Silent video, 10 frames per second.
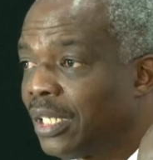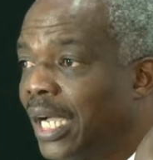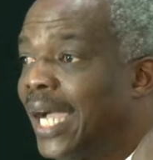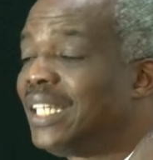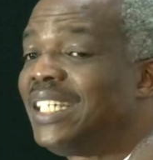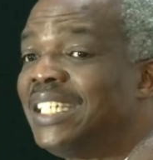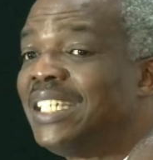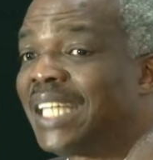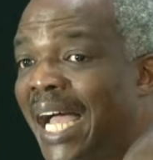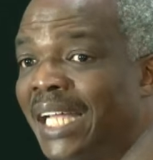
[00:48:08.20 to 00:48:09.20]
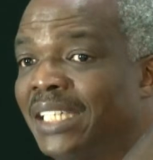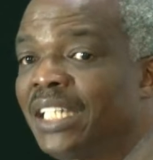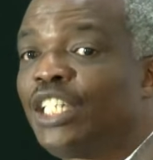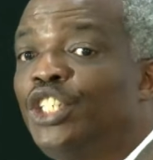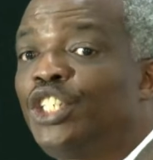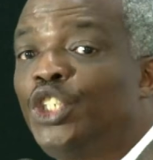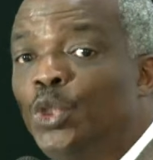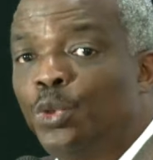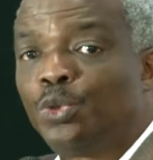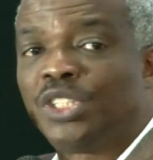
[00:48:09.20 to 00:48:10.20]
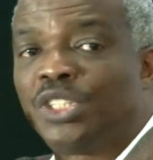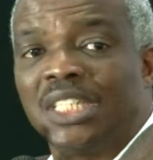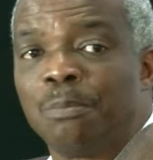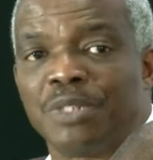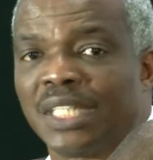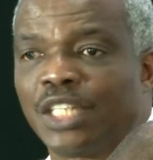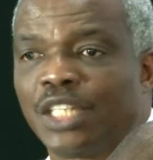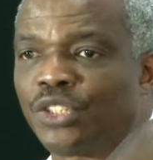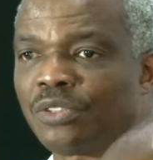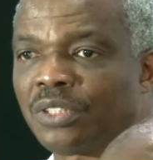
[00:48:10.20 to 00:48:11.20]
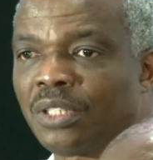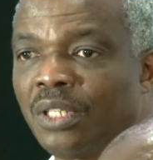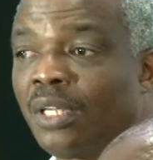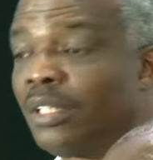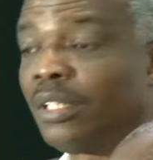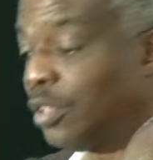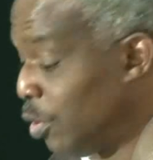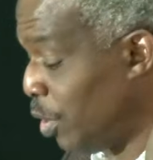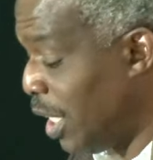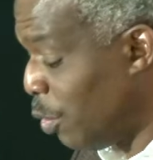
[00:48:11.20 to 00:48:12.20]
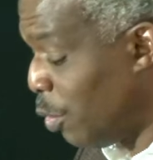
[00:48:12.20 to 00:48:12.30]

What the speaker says: And it has huge implications. Today